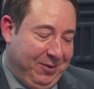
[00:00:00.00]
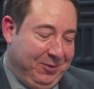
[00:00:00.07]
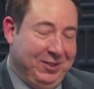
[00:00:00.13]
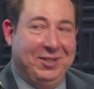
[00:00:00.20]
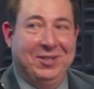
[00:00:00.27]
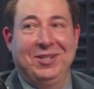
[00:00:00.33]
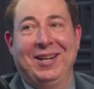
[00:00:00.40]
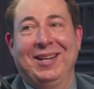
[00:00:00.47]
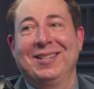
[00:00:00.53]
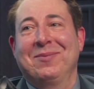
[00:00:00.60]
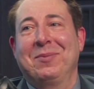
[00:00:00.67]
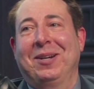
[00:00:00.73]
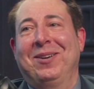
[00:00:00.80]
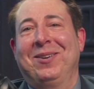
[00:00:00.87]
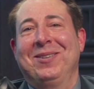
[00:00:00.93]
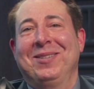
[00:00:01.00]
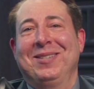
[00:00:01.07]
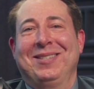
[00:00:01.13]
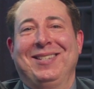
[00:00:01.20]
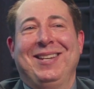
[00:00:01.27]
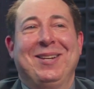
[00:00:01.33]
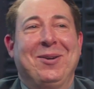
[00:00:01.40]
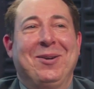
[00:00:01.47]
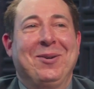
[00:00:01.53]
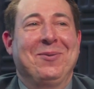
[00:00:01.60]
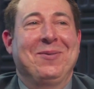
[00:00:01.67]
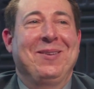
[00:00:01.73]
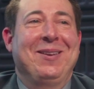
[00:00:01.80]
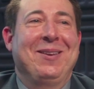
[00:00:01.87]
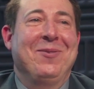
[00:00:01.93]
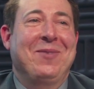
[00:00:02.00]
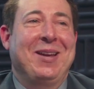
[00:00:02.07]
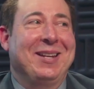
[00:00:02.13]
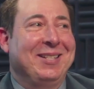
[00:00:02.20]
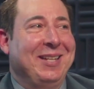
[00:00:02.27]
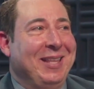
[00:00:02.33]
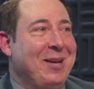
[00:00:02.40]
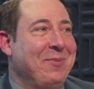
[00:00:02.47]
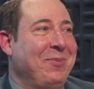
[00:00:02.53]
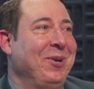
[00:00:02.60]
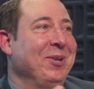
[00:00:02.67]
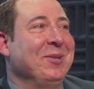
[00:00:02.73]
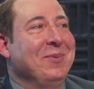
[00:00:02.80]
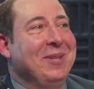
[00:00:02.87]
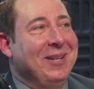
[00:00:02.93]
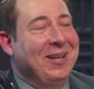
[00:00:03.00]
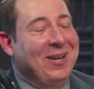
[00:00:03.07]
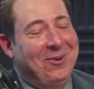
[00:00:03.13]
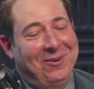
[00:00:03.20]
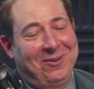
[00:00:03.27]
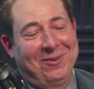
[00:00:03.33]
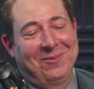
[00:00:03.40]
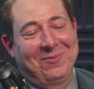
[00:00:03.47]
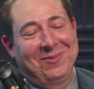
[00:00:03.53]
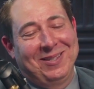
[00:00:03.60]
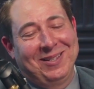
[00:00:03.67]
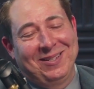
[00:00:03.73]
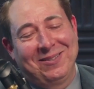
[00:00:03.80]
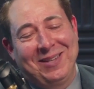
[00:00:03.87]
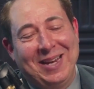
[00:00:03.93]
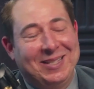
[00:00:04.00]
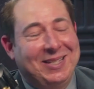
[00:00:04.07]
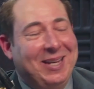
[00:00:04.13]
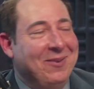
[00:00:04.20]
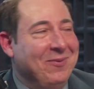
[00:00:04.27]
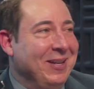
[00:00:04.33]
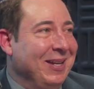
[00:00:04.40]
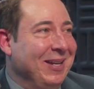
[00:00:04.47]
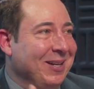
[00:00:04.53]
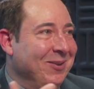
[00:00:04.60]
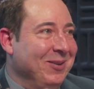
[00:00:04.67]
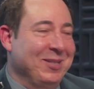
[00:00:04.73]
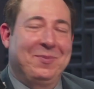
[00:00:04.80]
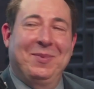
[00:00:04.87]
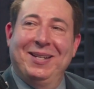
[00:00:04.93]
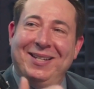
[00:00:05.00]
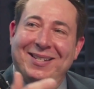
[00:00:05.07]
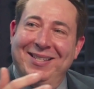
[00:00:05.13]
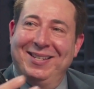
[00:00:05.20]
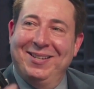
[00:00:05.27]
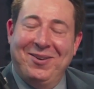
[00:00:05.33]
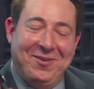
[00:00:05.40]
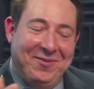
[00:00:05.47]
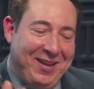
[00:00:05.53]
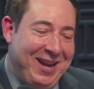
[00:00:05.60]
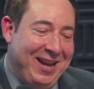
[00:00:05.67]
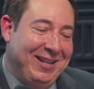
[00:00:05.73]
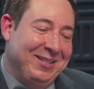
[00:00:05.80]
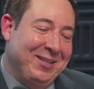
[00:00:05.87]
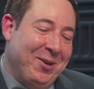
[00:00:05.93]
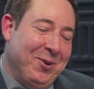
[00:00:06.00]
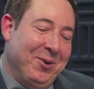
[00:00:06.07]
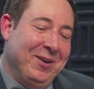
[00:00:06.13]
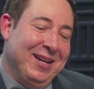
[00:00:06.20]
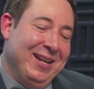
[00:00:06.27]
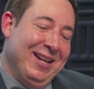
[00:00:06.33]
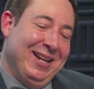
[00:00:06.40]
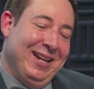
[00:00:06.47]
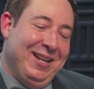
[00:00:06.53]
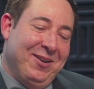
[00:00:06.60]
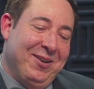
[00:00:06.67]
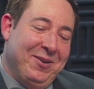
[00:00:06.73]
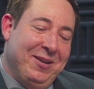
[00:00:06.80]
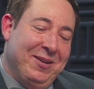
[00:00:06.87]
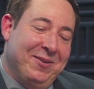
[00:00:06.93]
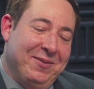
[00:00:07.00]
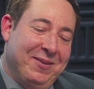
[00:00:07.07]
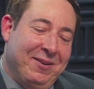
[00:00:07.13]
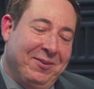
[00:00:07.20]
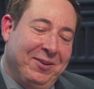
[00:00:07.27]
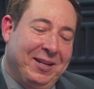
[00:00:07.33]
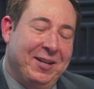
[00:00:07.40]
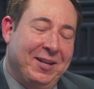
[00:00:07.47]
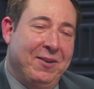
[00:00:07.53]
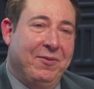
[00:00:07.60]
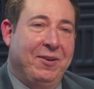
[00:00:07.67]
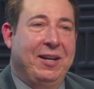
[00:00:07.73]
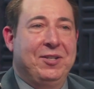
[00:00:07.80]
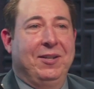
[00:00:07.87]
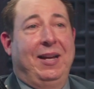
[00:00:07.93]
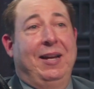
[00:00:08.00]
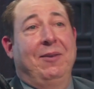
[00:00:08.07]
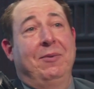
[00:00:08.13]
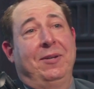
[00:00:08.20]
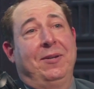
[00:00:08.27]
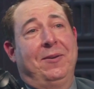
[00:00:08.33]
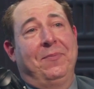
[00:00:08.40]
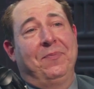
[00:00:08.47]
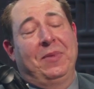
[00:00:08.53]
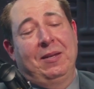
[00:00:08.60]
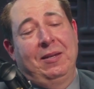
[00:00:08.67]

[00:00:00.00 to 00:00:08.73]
I would suggest, because you've got to see that person when you go to Thanksgiving and Christmas and all of that. So they're looking over at you like, well,